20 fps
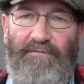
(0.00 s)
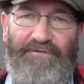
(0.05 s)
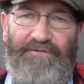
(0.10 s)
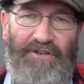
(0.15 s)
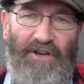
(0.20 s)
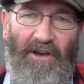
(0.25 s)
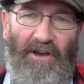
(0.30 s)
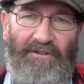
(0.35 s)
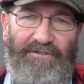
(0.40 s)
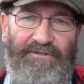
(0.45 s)

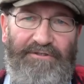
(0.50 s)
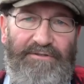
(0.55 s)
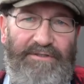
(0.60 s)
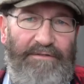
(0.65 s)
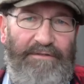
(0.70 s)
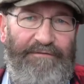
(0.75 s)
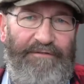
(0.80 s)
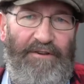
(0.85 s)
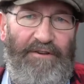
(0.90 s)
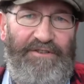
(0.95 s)
chart. It was
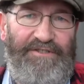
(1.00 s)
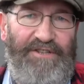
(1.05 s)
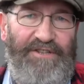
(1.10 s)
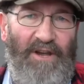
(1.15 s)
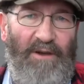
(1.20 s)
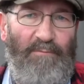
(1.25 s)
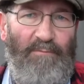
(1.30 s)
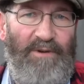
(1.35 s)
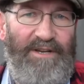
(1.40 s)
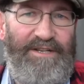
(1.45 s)
the first
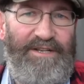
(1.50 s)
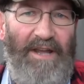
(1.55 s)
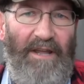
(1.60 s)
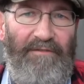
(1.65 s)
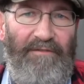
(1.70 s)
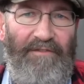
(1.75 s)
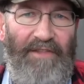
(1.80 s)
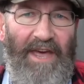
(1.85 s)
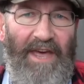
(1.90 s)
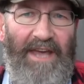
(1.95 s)
time we'd
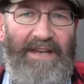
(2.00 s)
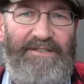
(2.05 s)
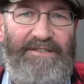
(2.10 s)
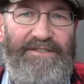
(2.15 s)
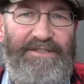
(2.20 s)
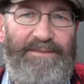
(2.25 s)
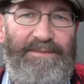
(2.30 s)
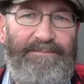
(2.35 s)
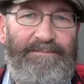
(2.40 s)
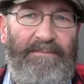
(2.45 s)
done
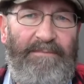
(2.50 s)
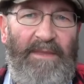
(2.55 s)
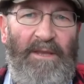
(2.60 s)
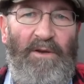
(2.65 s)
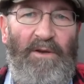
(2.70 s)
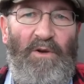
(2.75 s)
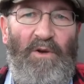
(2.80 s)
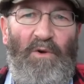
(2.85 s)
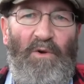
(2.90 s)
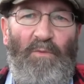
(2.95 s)
that.
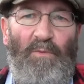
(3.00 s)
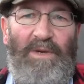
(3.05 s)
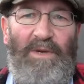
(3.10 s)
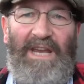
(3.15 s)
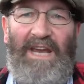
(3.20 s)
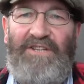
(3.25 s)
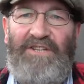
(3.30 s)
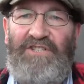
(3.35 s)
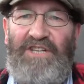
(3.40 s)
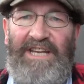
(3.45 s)
We
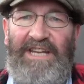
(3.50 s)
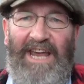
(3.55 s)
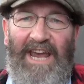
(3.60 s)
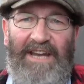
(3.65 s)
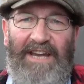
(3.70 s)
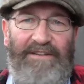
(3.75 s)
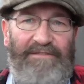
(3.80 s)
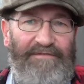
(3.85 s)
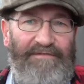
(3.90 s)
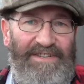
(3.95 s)
actually
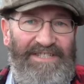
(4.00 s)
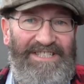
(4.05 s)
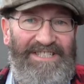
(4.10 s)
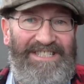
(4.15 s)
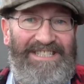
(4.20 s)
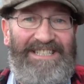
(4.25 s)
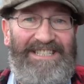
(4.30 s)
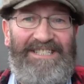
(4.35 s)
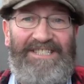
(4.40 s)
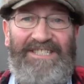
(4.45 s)
had a visiting